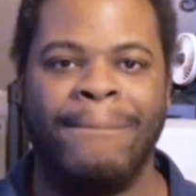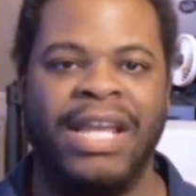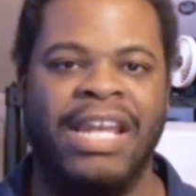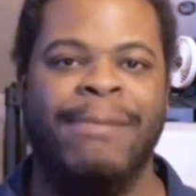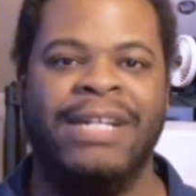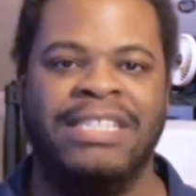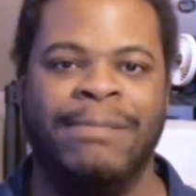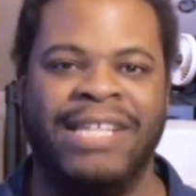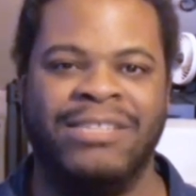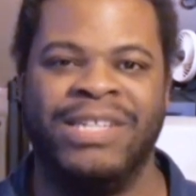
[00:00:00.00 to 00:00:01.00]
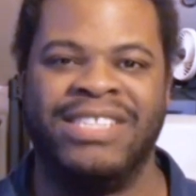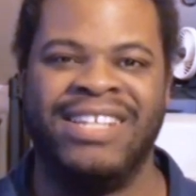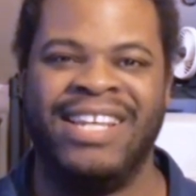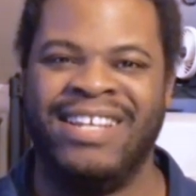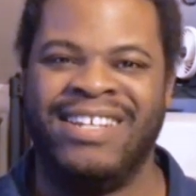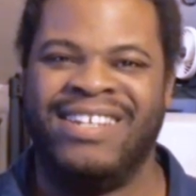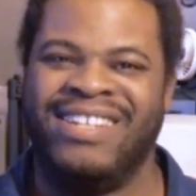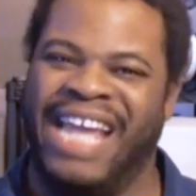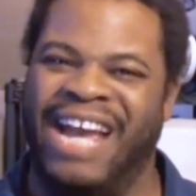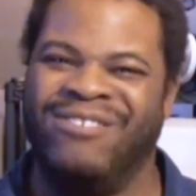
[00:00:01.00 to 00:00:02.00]
elimination match, which
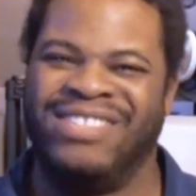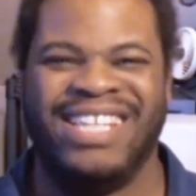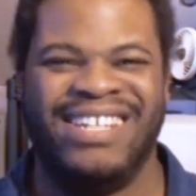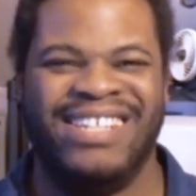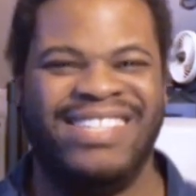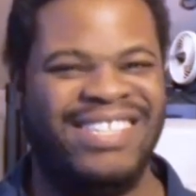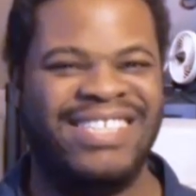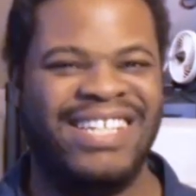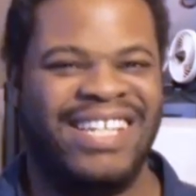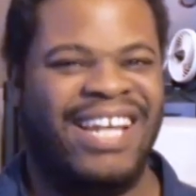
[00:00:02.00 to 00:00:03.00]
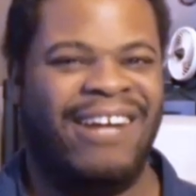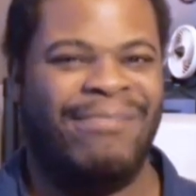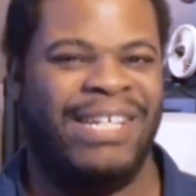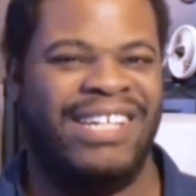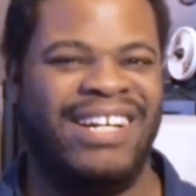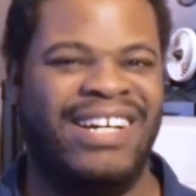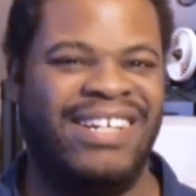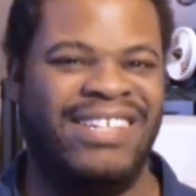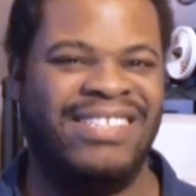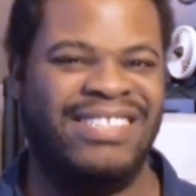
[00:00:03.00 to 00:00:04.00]
counts yet doesn't count
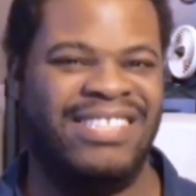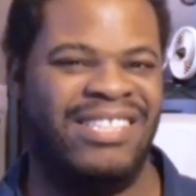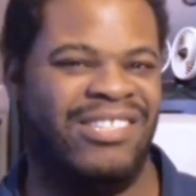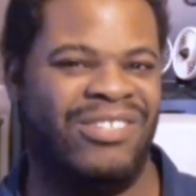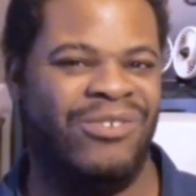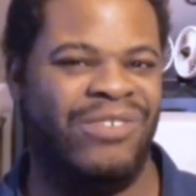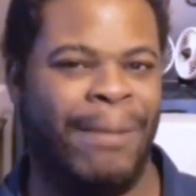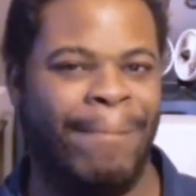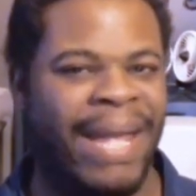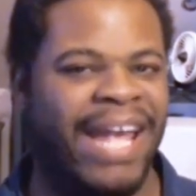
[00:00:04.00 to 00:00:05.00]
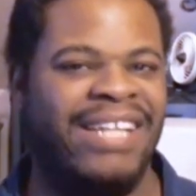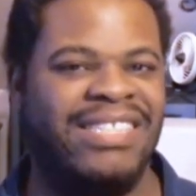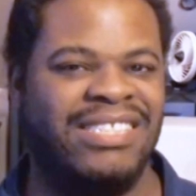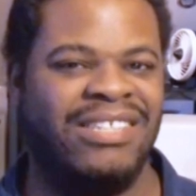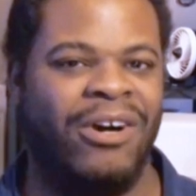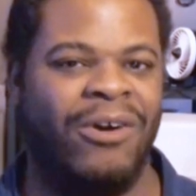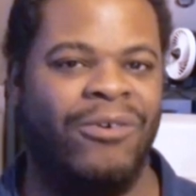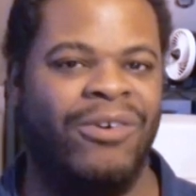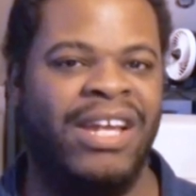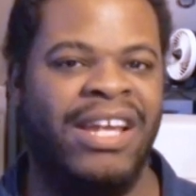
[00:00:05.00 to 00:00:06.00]
because through the main
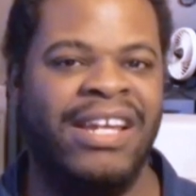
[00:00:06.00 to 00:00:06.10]
show,